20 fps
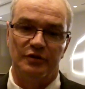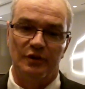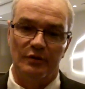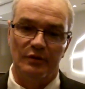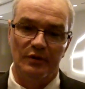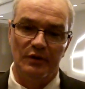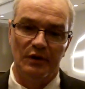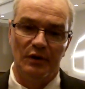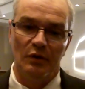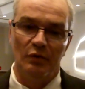
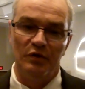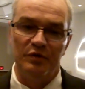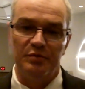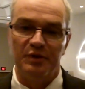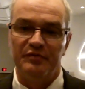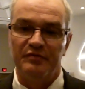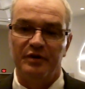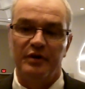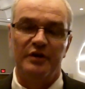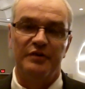So we've
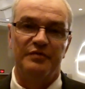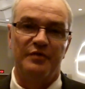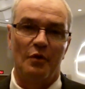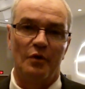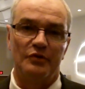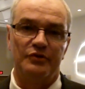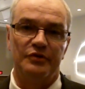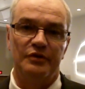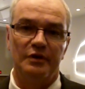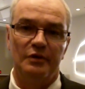been very
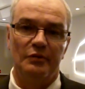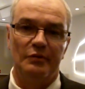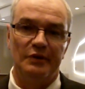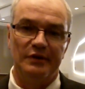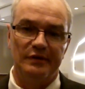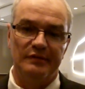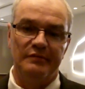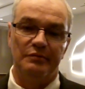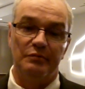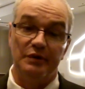fortunate.
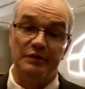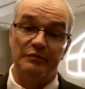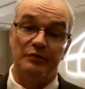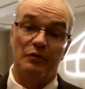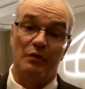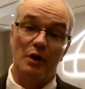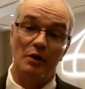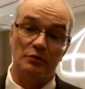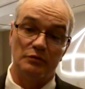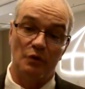We've, we've
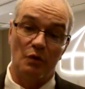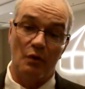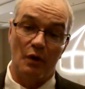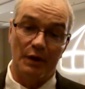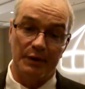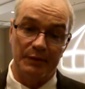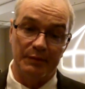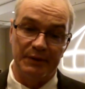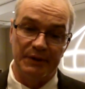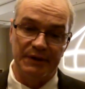grown
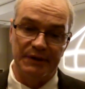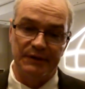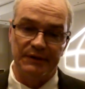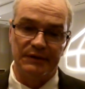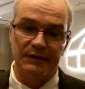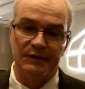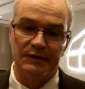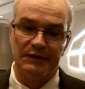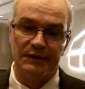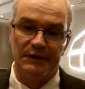quite a bit,